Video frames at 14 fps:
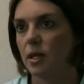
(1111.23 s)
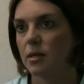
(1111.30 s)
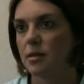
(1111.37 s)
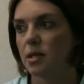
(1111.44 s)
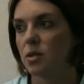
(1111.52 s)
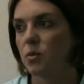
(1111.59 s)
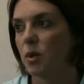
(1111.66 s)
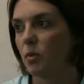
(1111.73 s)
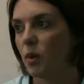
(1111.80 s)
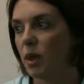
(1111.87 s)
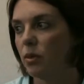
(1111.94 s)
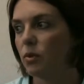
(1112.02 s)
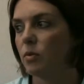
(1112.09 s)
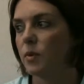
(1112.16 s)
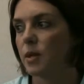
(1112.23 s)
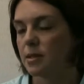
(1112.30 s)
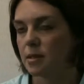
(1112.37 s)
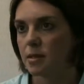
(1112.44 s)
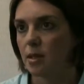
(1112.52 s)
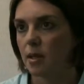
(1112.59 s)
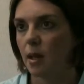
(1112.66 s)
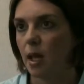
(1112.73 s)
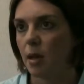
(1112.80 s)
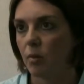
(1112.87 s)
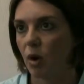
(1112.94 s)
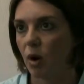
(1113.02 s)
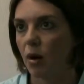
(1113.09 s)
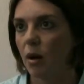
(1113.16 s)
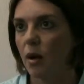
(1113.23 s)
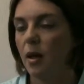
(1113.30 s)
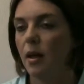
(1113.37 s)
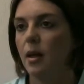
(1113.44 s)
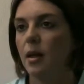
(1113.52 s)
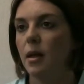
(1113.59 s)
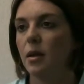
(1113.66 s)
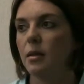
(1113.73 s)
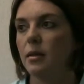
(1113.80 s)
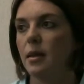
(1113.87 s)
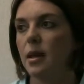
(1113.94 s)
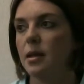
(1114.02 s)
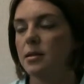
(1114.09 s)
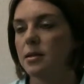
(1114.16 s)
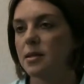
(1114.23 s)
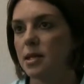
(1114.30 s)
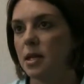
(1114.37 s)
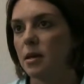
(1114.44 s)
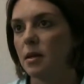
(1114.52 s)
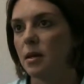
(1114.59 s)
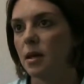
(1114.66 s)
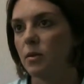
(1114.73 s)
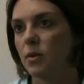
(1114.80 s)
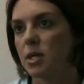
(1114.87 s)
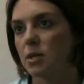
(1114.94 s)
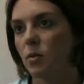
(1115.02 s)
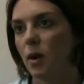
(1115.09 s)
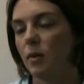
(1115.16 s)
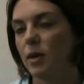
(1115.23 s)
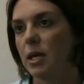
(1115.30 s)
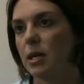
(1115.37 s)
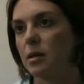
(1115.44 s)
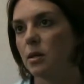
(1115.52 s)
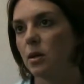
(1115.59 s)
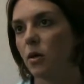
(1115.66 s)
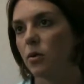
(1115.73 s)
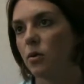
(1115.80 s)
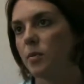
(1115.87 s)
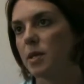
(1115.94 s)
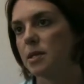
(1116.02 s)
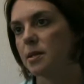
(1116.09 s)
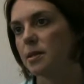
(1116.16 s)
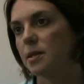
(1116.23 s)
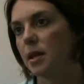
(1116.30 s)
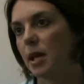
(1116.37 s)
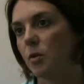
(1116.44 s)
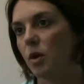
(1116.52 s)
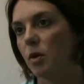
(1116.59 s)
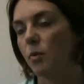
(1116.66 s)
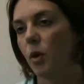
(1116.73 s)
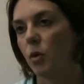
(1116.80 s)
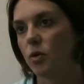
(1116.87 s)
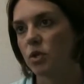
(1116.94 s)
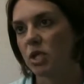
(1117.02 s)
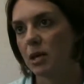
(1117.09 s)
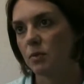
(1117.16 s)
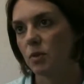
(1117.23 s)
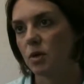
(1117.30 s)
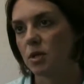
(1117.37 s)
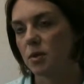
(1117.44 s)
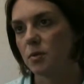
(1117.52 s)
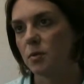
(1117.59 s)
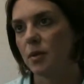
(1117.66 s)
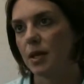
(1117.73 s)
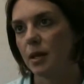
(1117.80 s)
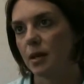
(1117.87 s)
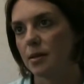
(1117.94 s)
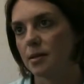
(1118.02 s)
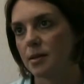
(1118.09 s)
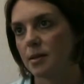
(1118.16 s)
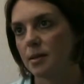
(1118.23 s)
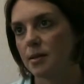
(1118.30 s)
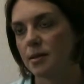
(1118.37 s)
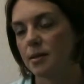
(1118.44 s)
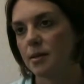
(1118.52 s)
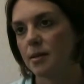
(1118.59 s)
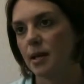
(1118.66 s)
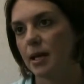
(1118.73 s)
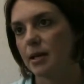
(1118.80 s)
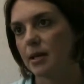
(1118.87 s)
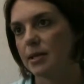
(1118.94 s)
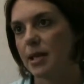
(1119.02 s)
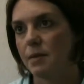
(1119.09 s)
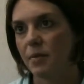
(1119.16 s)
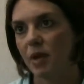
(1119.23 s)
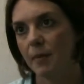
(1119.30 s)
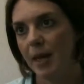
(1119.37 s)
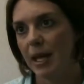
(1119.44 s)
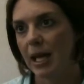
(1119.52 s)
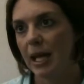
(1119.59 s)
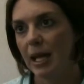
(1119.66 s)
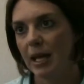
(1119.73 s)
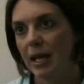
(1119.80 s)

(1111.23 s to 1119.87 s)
Since we went through Business and Labor, they didn't see any reason why we needed to go through Business and Labor in both chambers, because it's like the same committee.